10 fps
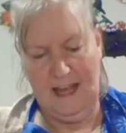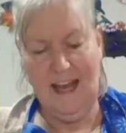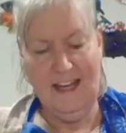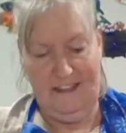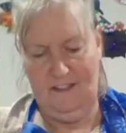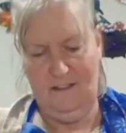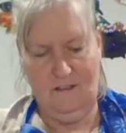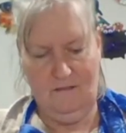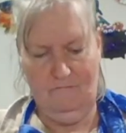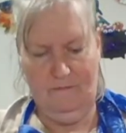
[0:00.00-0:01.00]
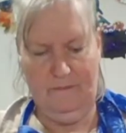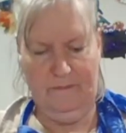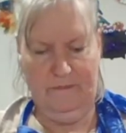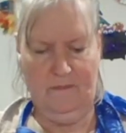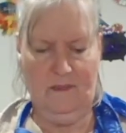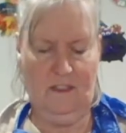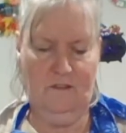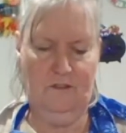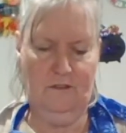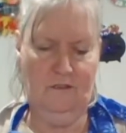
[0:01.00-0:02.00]
I think. Get
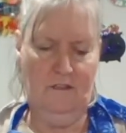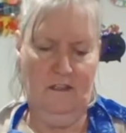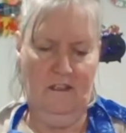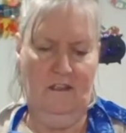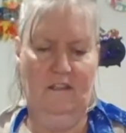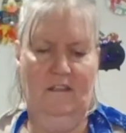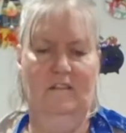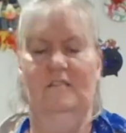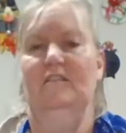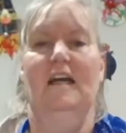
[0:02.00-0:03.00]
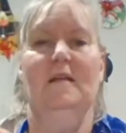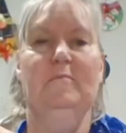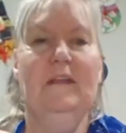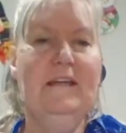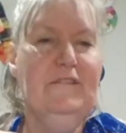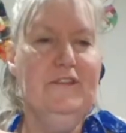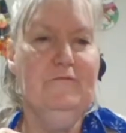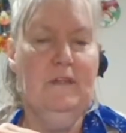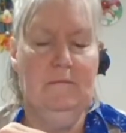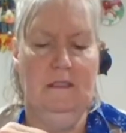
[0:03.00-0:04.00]
your, got to play with the
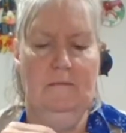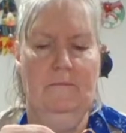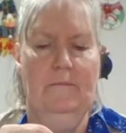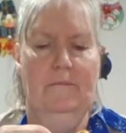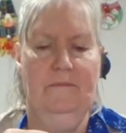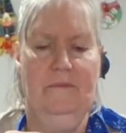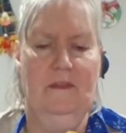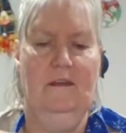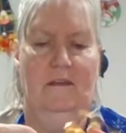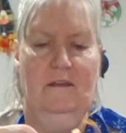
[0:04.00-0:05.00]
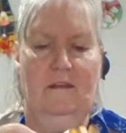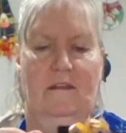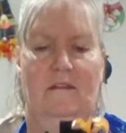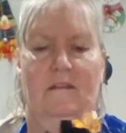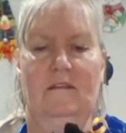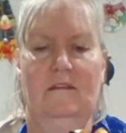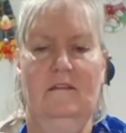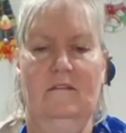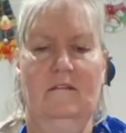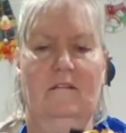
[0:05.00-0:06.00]
ribbon. Yeah,
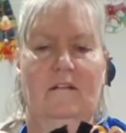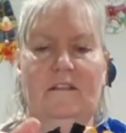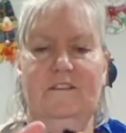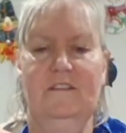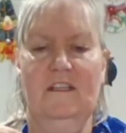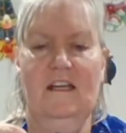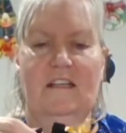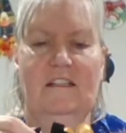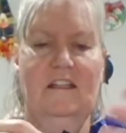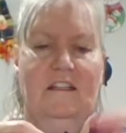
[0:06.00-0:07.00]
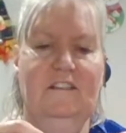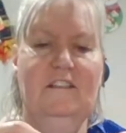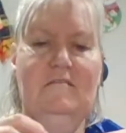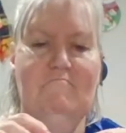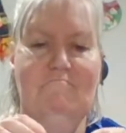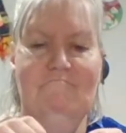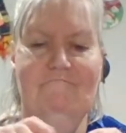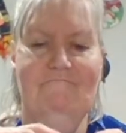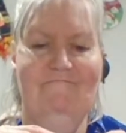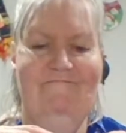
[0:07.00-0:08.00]
I just got connected.
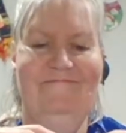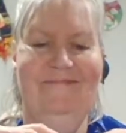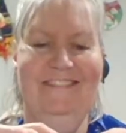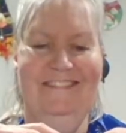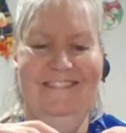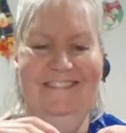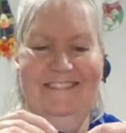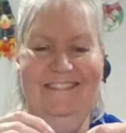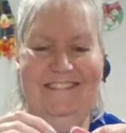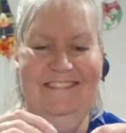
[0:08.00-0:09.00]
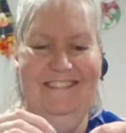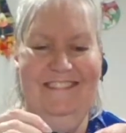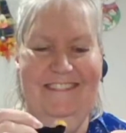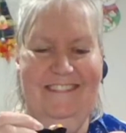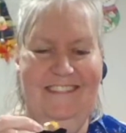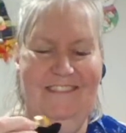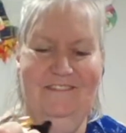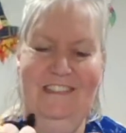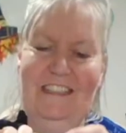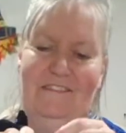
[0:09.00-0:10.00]

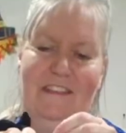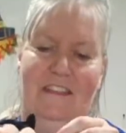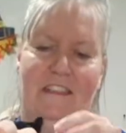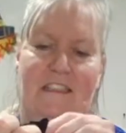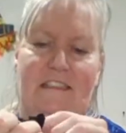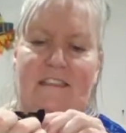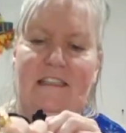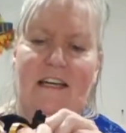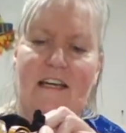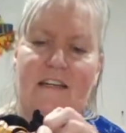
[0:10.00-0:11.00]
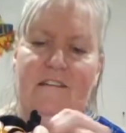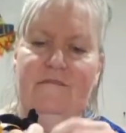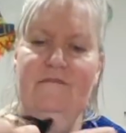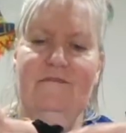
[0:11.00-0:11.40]
Hopefully everything is live.